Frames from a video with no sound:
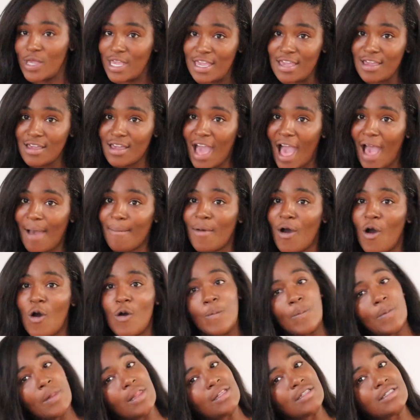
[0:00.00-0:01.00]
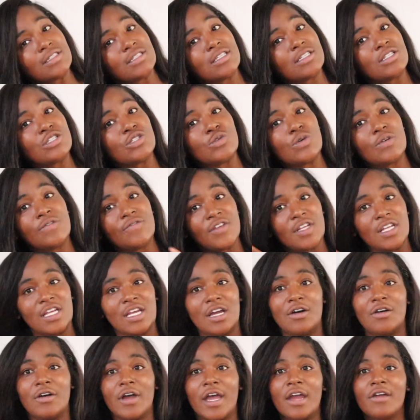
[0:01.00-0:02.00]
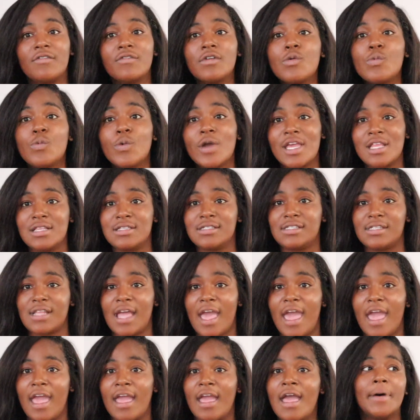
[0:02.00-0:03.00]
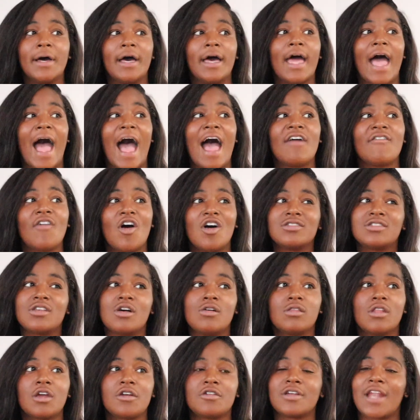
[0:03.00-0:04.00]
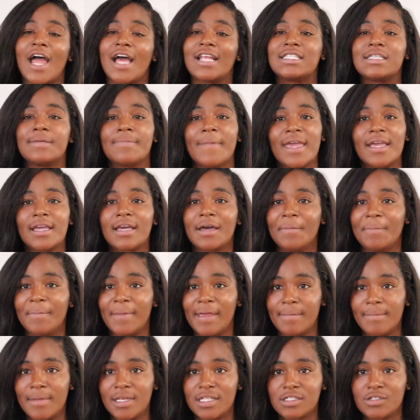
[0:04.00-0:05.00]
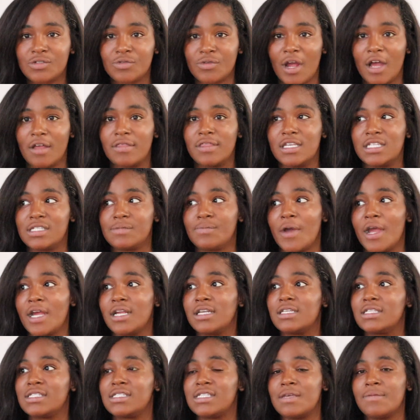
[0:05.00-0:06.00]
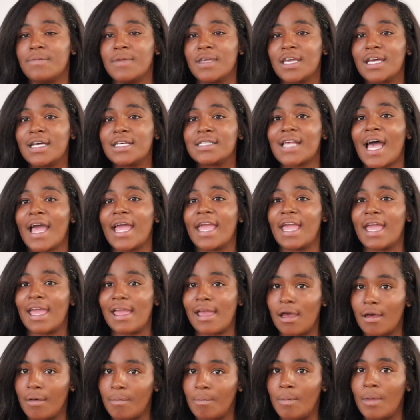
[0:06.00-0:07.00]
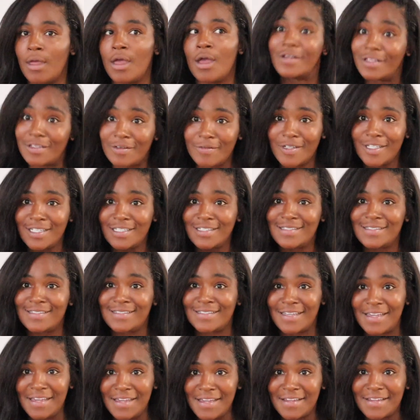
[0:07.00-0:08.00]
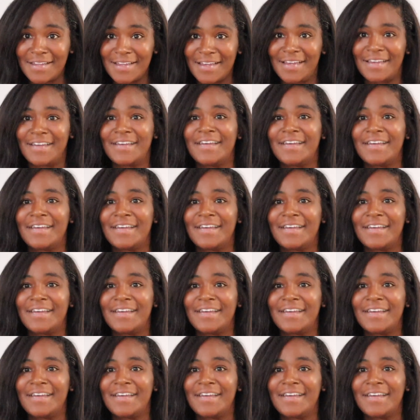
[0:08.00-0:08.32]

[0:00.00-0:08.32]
week. I'm hoping to do a video every Wednesday, but I've also learned not to make commitments throughout this pregnancy because I am really, really sick.